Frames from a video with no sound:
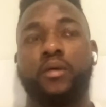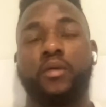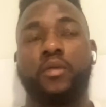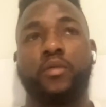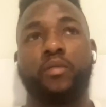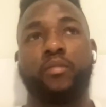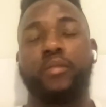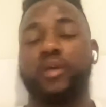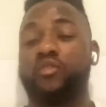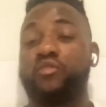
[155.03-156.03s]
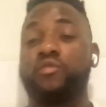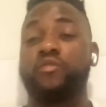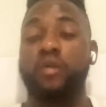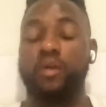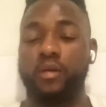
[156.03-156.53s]
you know, because the
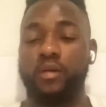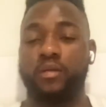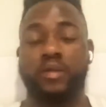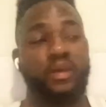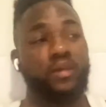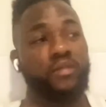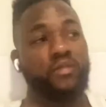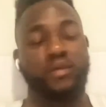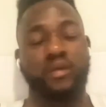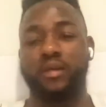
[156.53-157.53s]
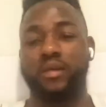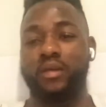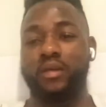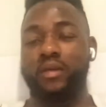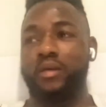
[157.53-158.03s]
floor, like I say,
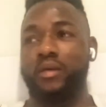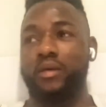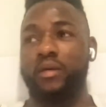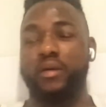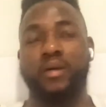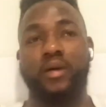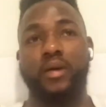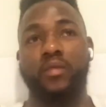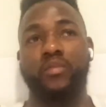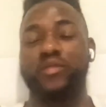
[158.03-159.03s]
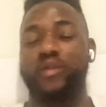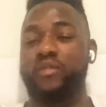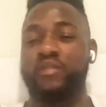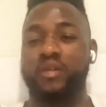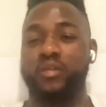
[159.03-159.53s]
uh, I was
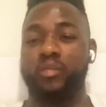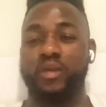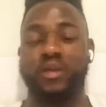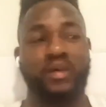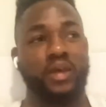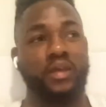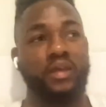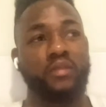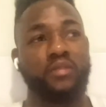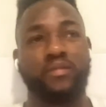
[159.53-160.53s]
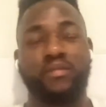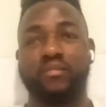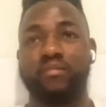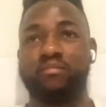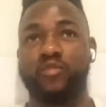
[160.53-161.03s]
very sleepy. I can't
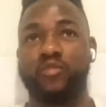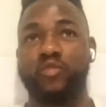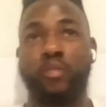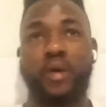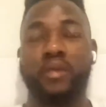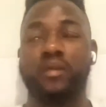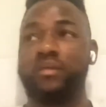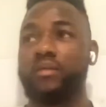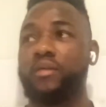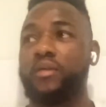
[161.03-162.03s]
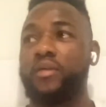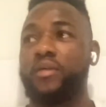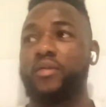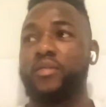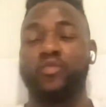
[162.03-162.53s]
do my
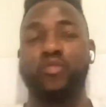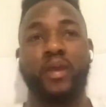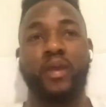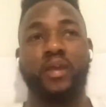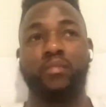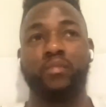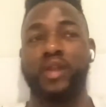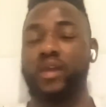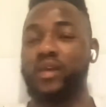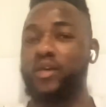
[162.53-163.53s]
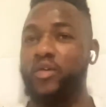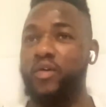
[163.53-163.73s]
do my game like